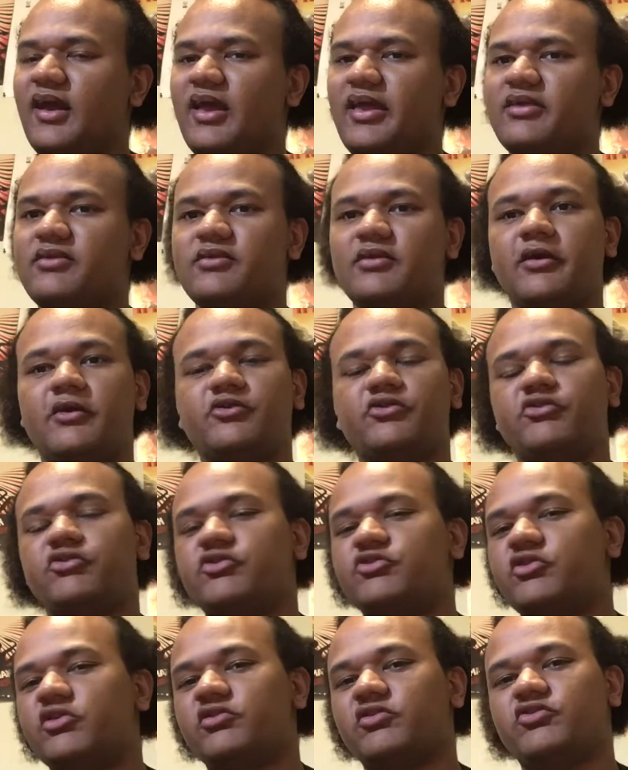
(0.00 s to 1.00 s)

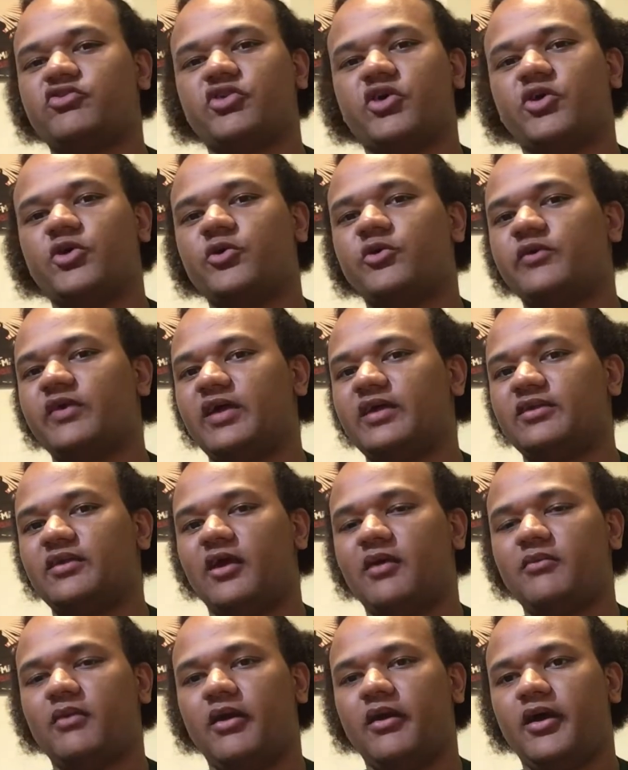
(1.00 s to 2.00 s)
just to show
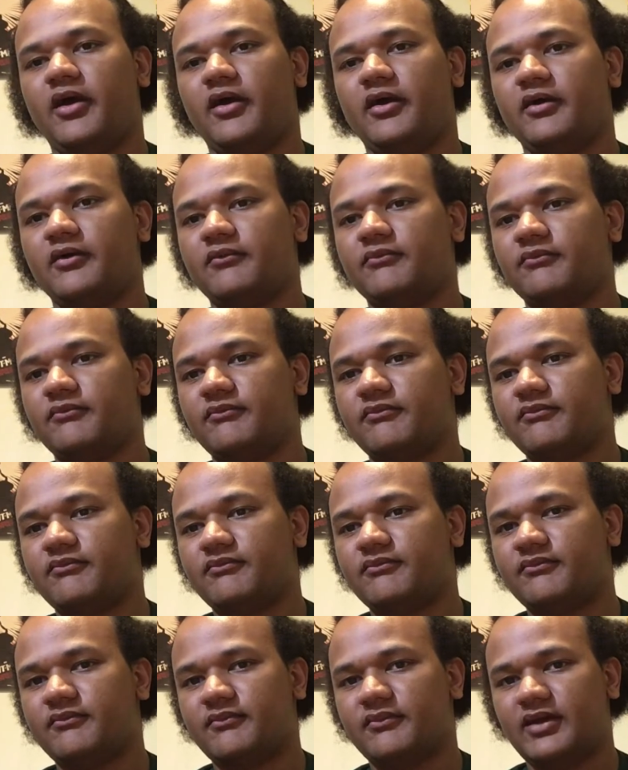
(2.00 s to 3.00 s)
that our
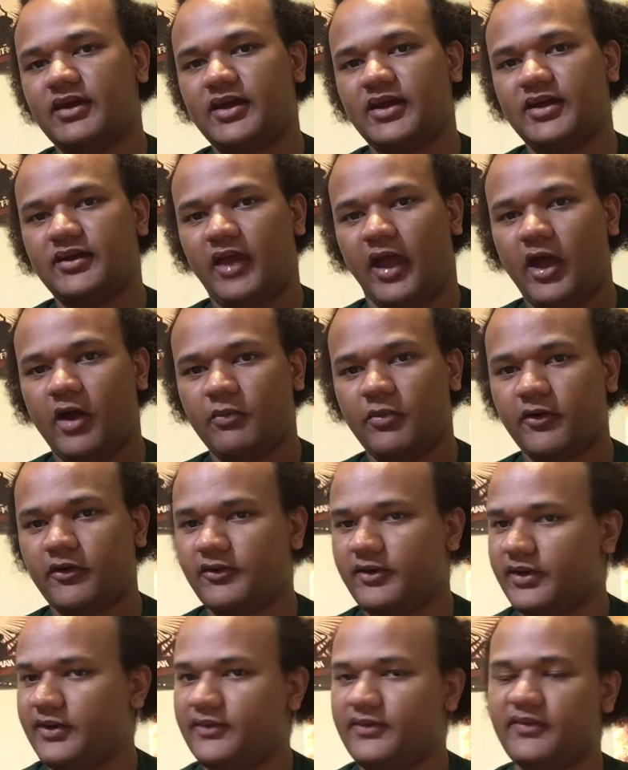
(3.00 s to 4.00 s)

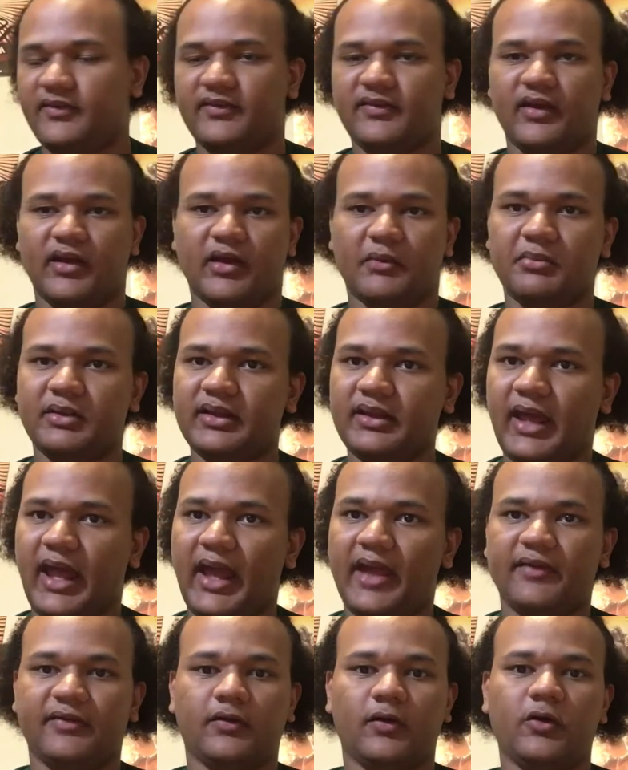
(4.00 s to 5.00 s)
Albert is a complete
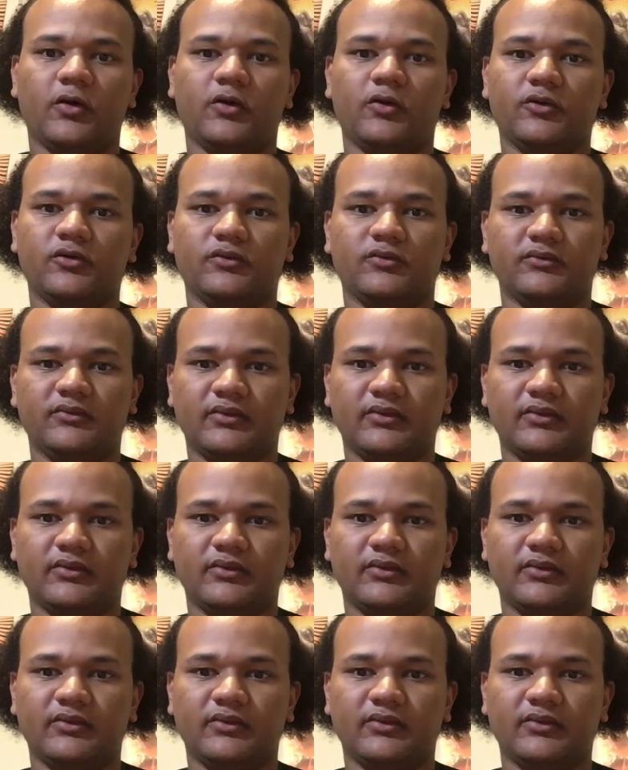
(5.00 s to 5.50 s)
asshole.